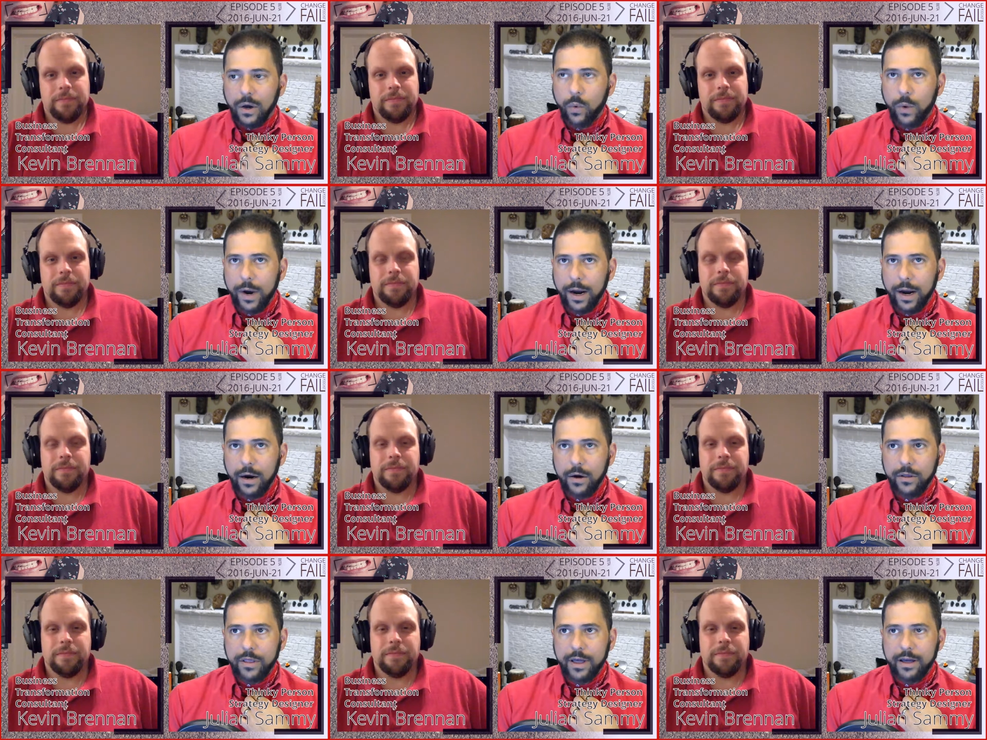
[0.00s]

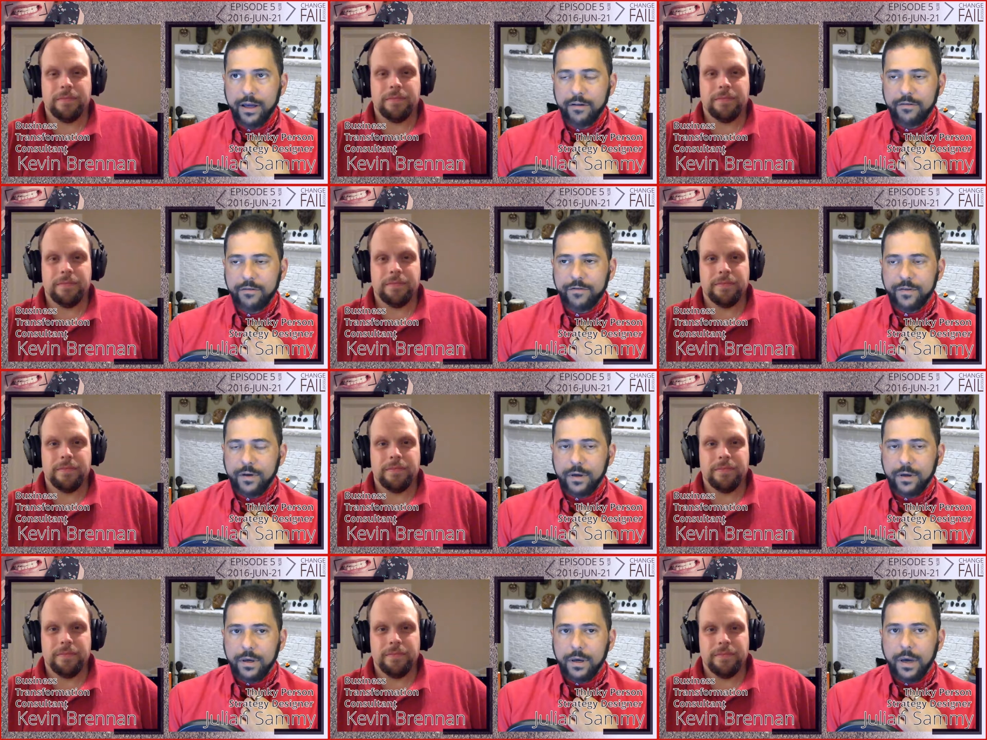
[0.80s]
Speaker 1: where they've
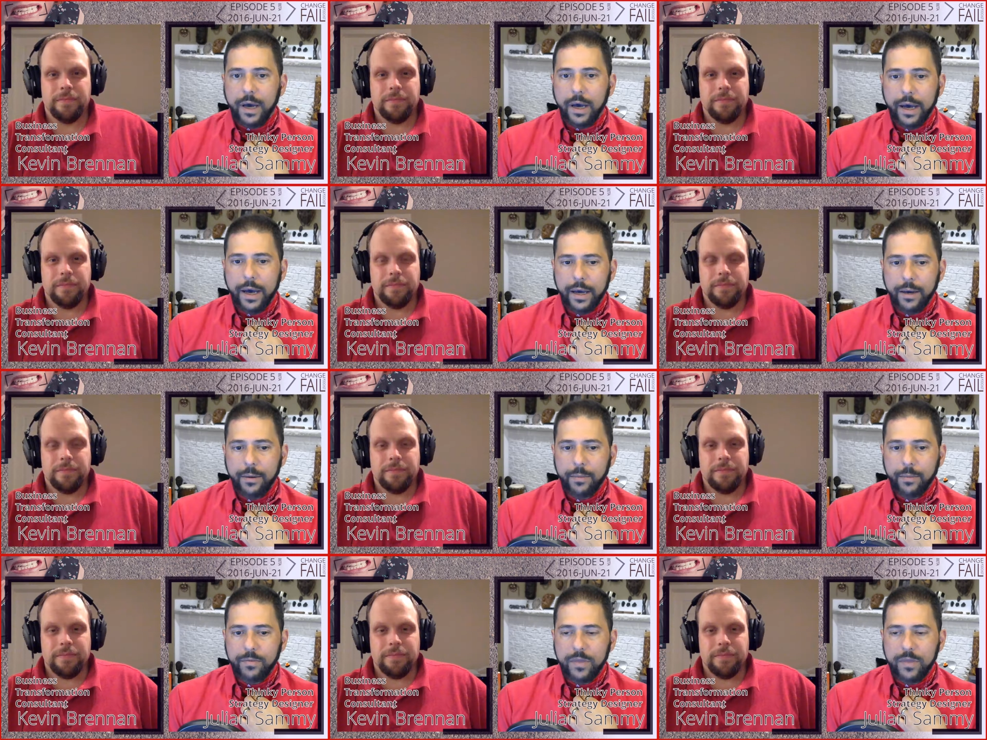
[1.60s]

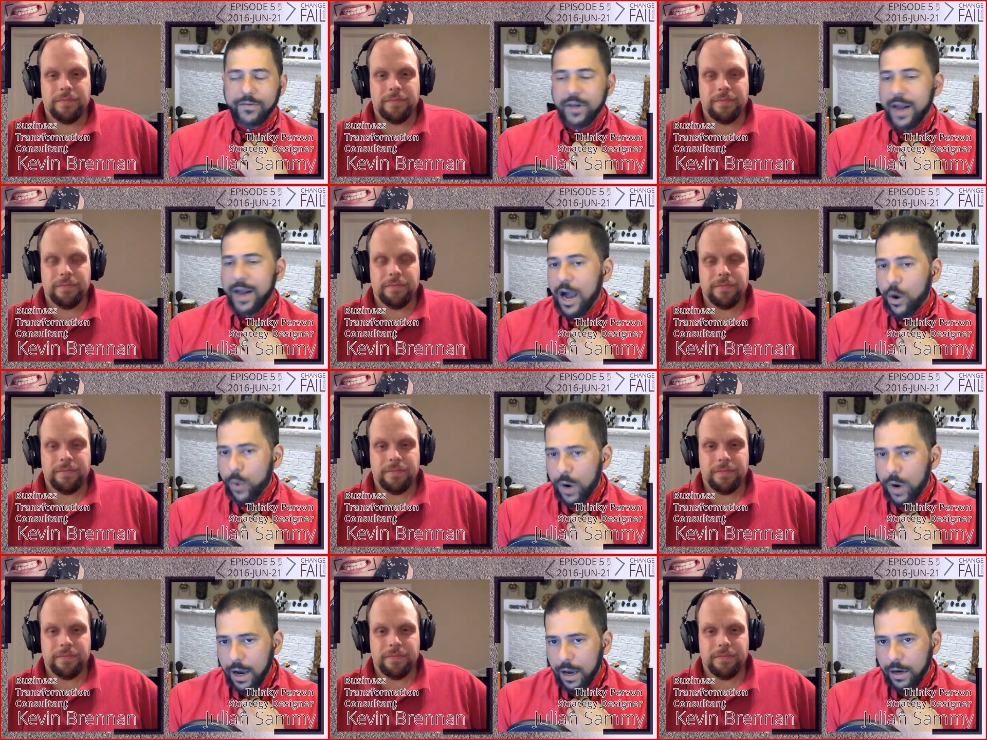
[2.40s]
done
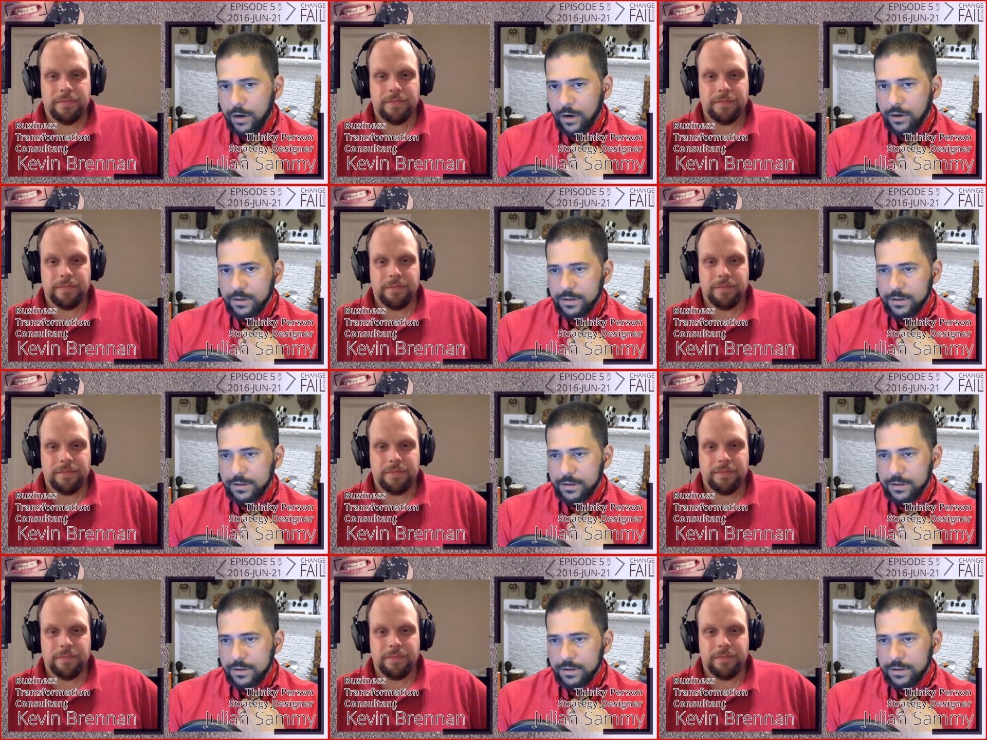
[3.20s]
acquihires,